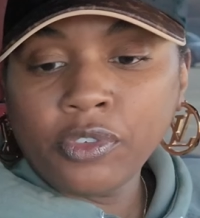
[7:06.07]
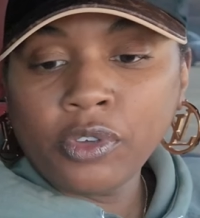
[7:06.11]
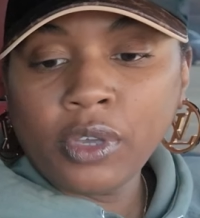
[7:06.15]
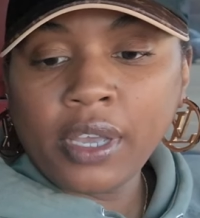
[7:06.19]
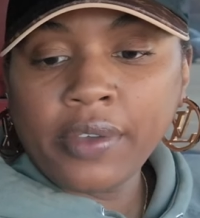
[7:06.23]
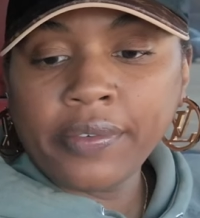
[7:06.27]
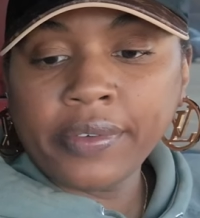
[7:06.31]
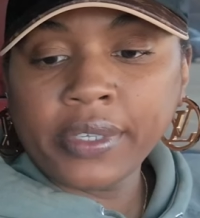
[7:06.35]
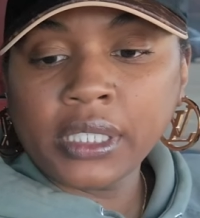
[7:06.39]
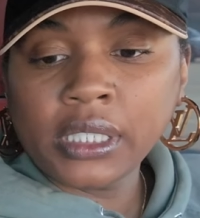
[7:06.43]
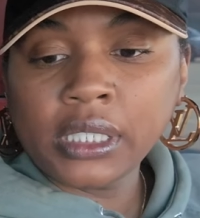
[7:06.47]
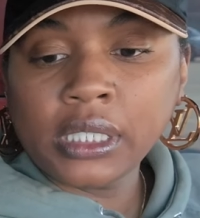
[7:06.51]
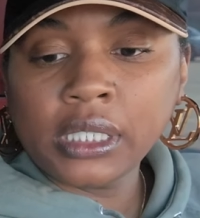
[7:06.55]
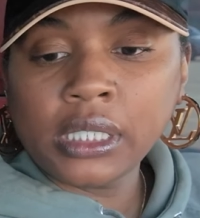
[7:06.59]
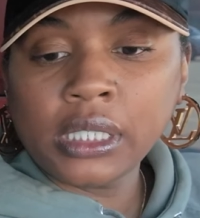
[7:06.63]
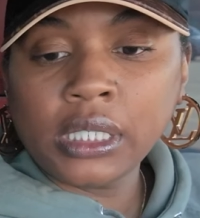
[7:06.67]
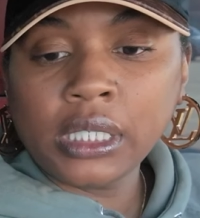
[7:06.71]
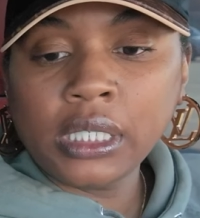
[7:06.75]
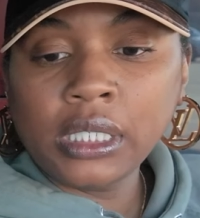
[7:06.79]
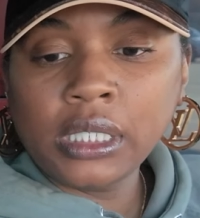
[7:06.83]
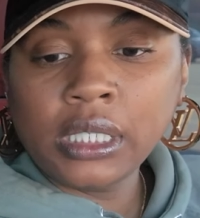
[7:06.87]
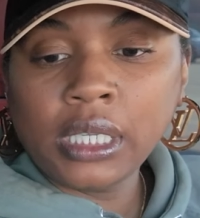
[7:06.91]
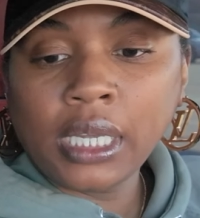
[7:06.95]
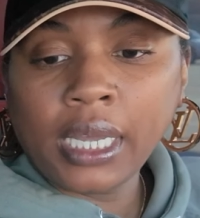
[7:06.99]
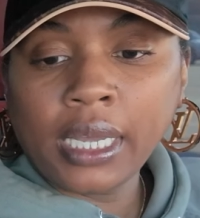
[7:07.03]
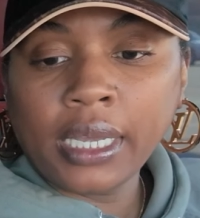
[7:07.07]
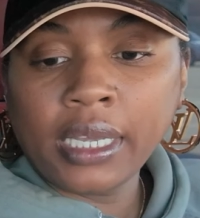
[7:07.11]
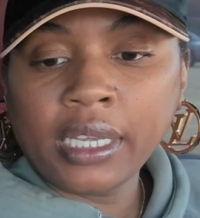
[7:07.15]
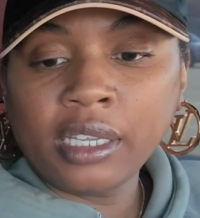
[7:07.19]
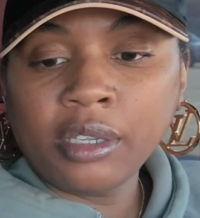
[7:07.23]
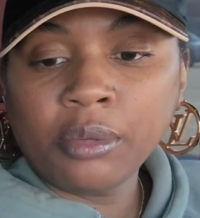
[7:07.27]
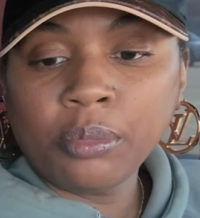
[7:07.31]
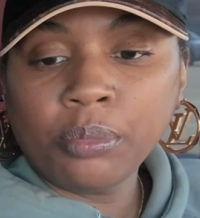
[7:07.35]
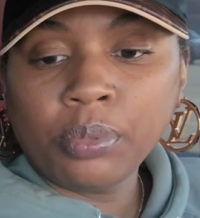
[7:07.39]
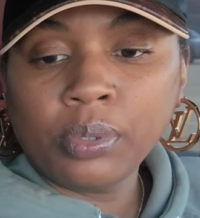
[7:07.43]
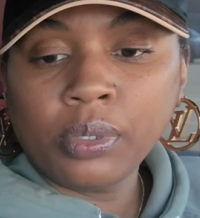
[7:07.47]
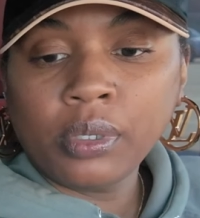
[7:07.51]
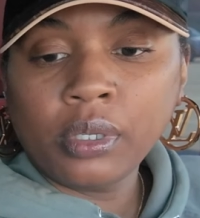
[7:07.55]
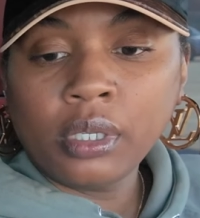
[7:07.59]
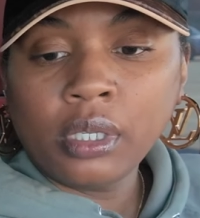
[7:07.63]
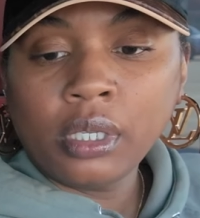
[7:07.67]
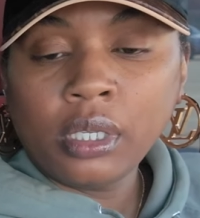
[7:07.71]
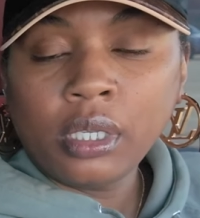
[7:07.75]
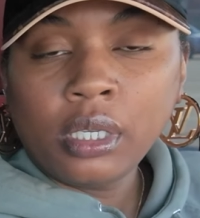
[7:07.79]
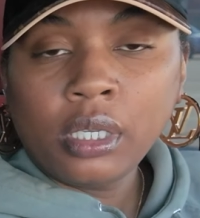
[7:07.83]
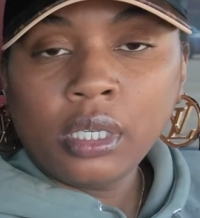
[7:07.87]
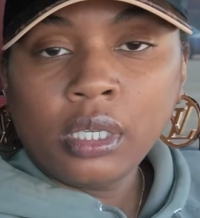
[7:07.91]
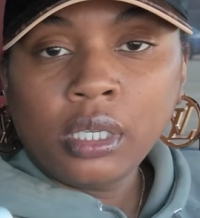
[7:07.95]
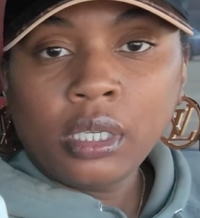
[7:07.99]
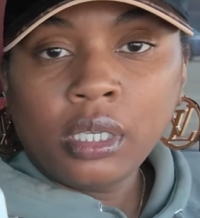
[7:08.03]
have a C-type
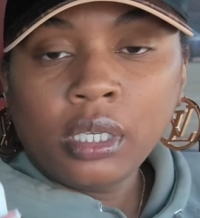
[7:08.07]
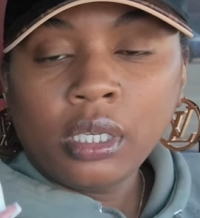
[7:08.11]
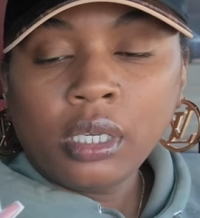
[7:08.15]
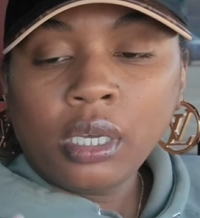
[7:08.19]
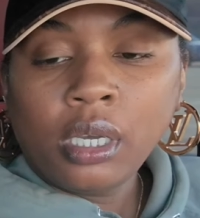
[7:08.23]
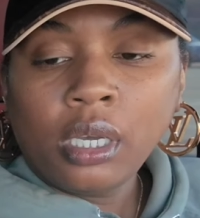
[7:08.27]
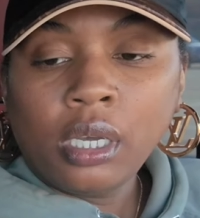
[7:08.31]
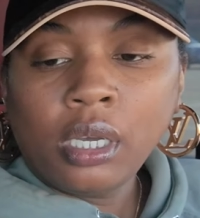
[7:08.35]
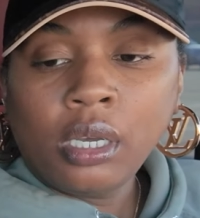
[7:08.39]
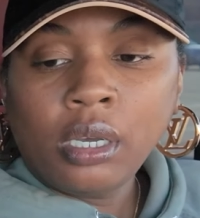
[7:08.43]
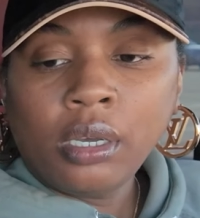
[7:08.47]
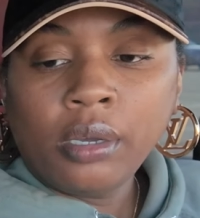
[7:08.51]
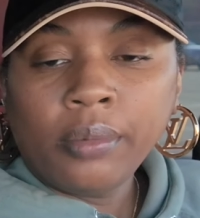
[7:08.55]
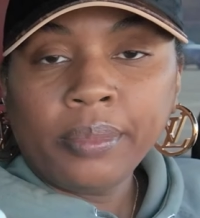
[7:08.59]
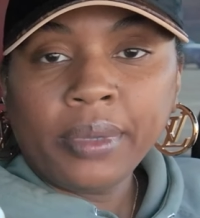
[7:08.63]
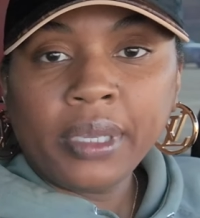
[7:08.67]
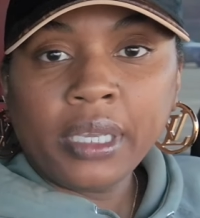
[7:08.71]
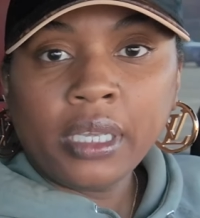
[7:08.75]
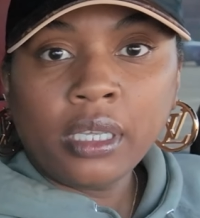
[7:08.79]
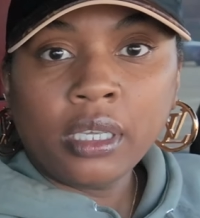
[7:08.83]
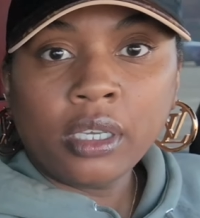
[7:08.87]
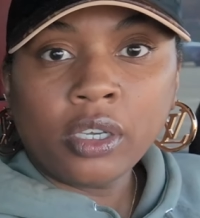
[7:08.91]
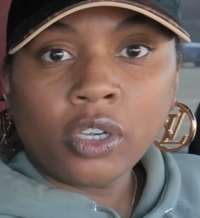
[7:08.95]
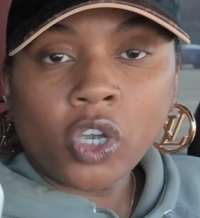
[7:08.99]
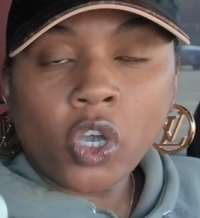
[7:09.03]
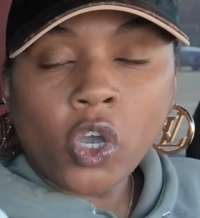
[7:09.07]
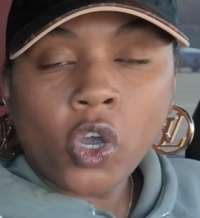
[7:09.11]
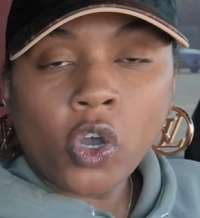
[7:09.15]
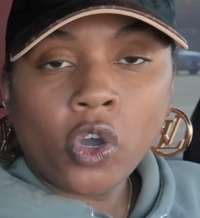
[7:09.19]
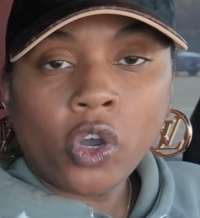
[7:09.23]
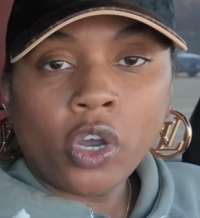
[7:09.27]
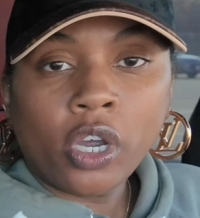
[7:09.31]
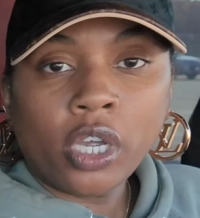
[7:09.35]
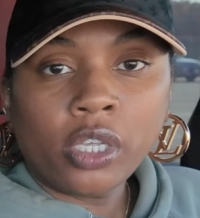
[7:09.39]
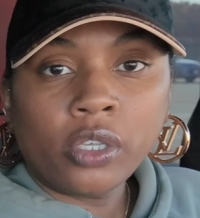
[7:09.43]
in your car.